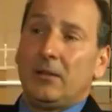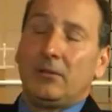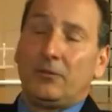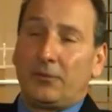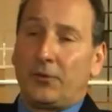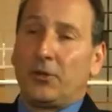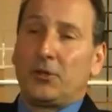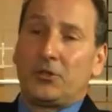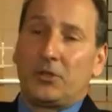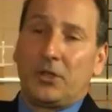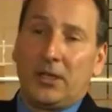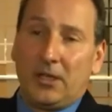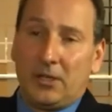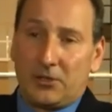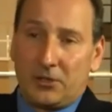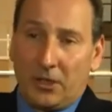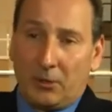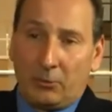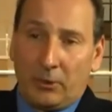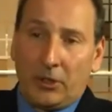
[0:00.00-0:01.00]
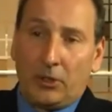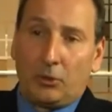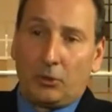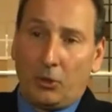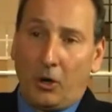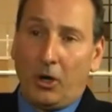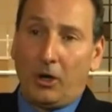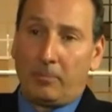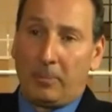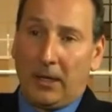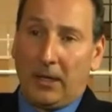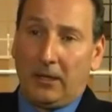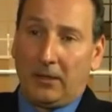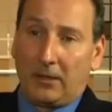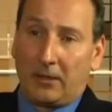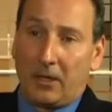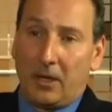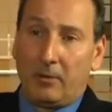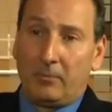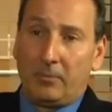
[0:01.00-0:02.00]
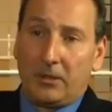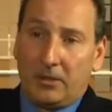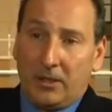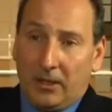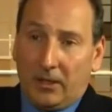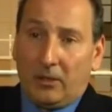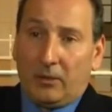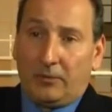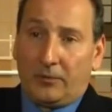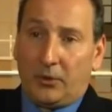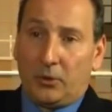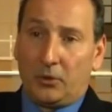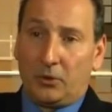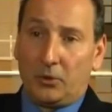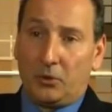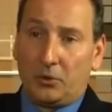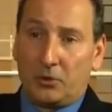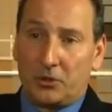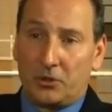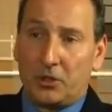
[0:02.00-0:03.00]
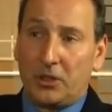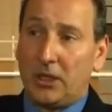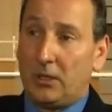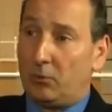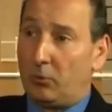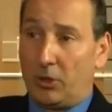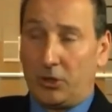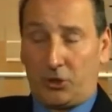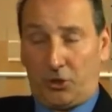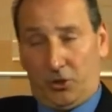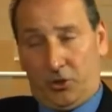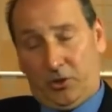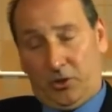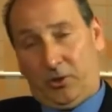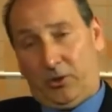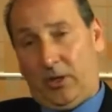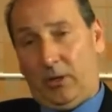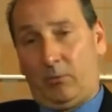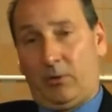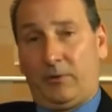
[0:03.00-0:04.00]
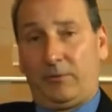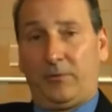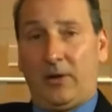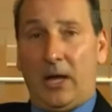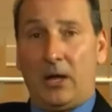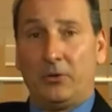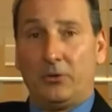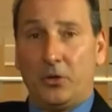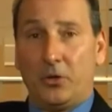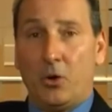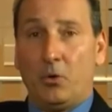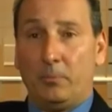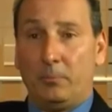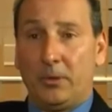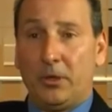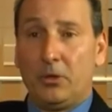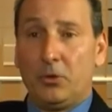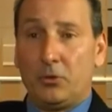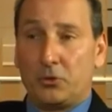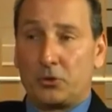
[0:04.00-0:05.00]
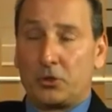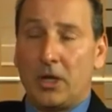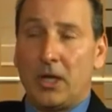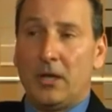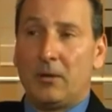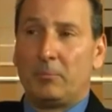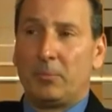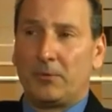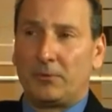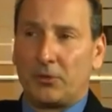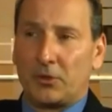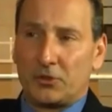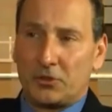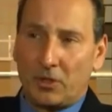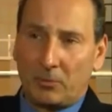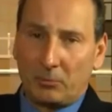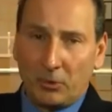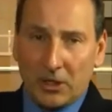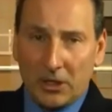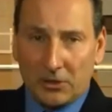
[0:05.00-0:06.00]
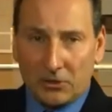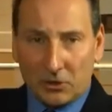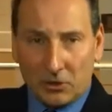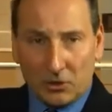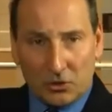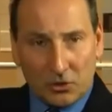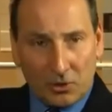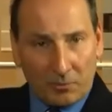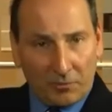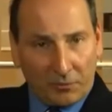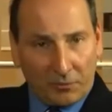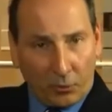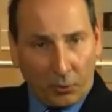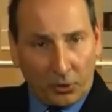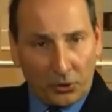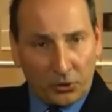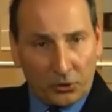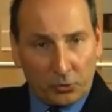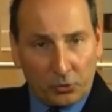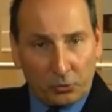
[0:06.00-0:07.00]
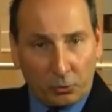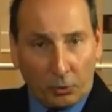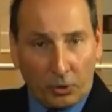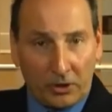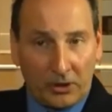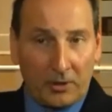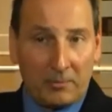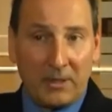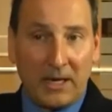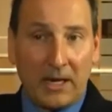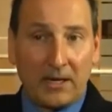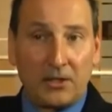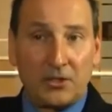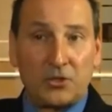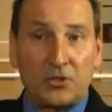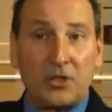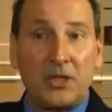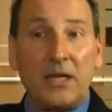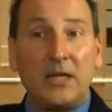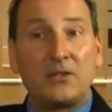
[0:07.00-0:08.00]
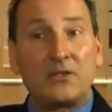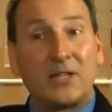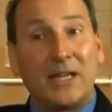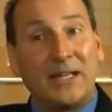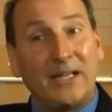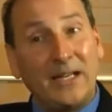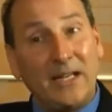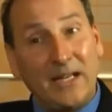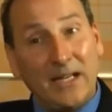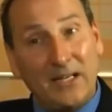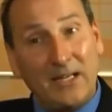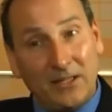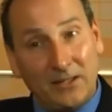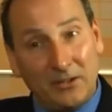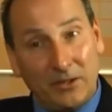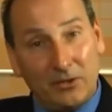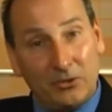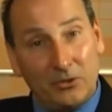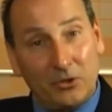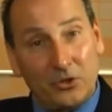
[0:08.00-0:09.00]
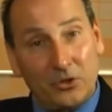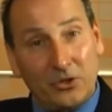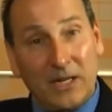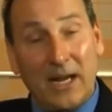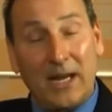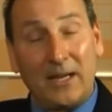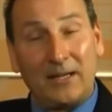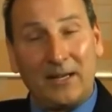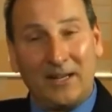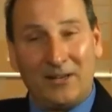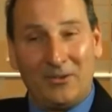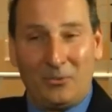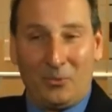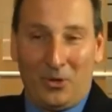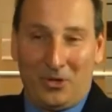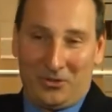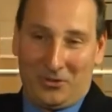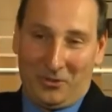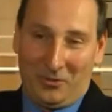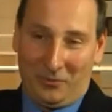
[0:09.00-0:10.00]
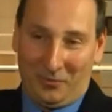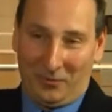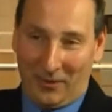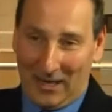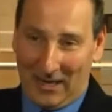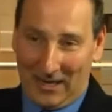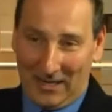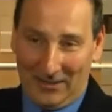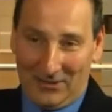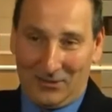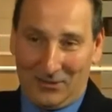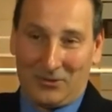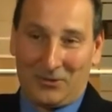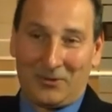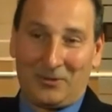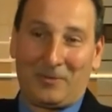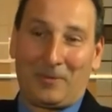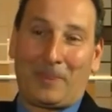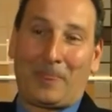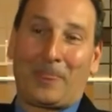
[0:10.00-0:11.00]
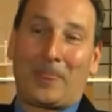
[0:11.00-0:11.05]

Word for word: First thing is they ring your doorbell and come and interview you and see, which they would have found no abuse. But for some reason, some force was working behind the scenes that he didn't understand, and it was the feds.